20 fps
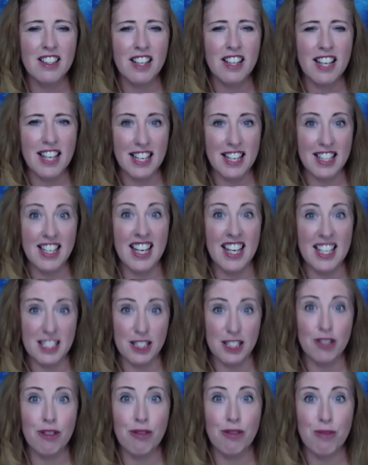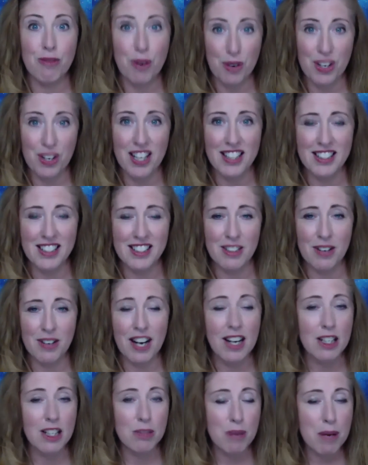it is focused, right?
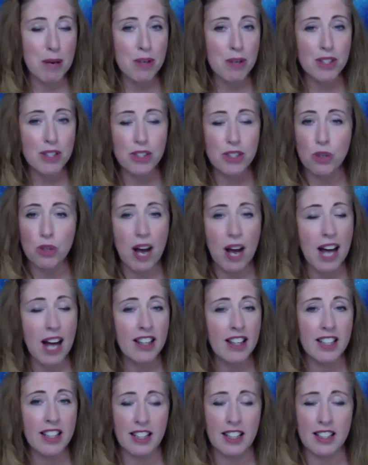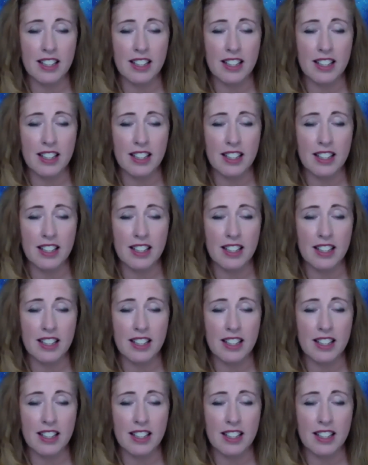Because remember, it's duality.